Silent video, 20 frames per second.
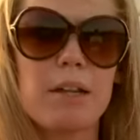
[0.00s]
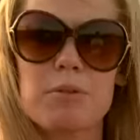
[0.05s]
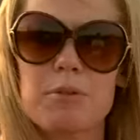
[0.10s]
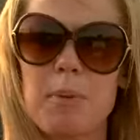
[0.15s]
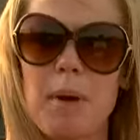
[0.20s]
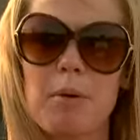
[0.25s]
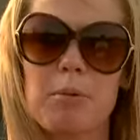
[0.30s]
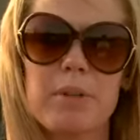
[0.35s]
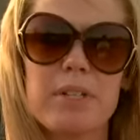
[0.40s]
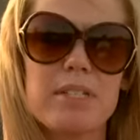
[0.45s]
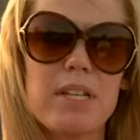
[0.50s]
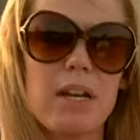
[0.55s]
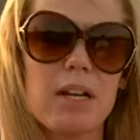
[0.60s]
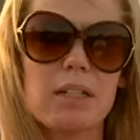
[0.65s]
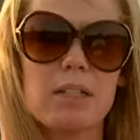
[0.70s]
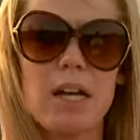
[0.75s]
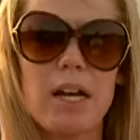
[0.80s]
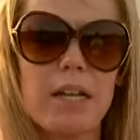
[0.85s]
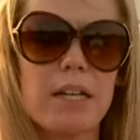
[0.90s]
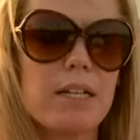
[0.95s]
It was probably 10
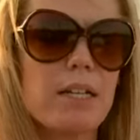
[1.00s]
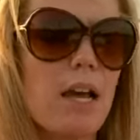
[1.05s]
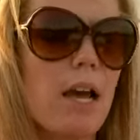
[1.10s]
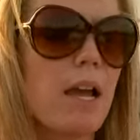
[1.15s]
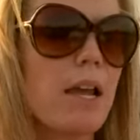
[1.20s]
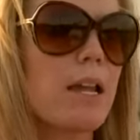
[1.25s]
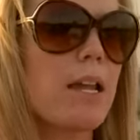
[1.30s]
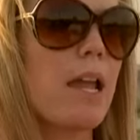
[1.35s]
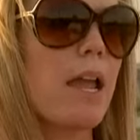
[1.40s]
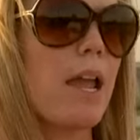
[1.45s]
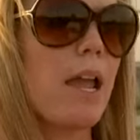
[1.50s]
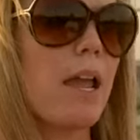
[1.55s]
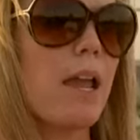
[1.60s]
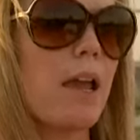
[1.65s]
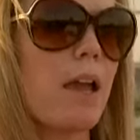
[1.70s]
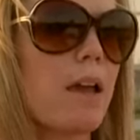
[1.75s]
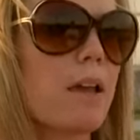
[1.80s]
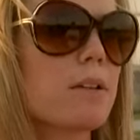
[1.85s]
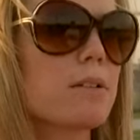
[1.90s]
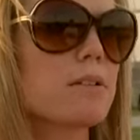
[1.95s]
o'clock at night,
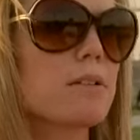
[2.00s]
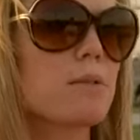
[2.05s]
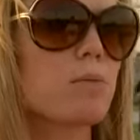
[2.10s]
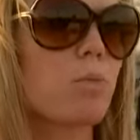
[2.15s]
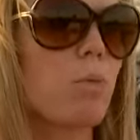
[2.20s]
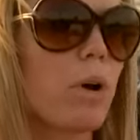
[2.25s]
and